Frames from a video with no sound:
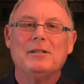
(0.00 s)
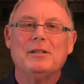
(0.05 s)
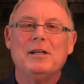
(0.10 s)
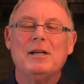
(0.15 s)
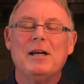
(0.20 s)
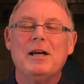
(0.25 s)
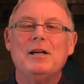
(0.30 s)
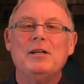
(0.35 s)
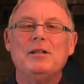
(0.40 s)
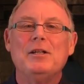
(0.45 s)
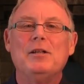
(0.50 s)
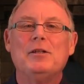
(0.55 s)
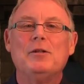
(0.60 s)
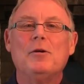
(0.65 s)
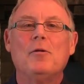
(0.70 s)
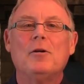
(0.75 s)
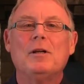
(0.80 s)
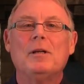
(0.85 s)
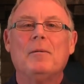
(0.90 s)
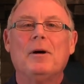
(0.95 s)
she
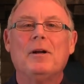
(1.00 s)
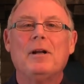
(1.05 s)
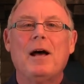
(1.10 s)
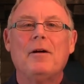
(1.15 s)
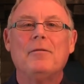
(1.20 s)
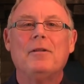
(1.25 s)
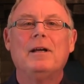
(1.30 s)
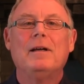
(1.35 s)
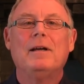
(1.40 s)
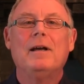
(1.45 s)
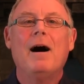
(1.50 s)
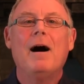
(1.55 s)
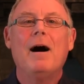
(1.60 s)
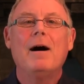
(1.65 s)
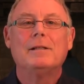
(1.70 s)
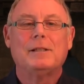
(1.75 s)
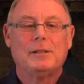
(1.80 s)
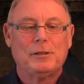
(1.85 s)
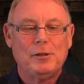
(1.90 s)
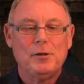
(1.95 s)
talked about how the
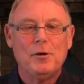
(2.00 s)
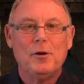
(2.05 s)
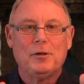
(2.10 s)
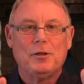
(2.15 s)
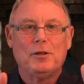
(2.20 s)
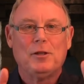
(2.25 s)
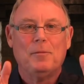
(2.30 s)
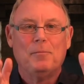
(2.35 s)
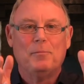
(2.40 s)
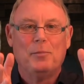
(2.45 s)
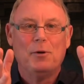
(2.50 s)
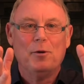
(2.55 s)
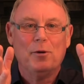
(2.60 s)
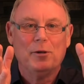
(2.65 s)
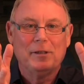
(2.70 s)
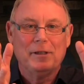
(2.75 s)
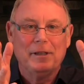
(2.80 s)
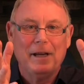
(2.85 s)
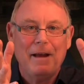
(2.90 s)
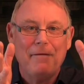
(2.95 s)
guards searched the
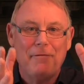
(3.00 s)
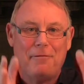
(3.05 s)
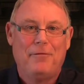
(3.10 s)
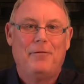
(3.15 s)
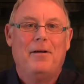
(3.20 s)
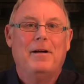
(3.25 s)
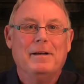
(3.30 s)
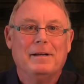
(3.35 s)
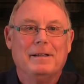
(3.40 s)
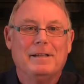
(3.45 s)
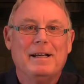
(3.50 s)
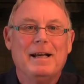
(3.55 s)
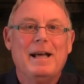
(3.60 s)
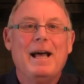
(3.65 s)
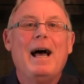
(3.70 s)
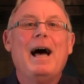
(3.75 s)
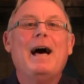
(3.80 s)
person in front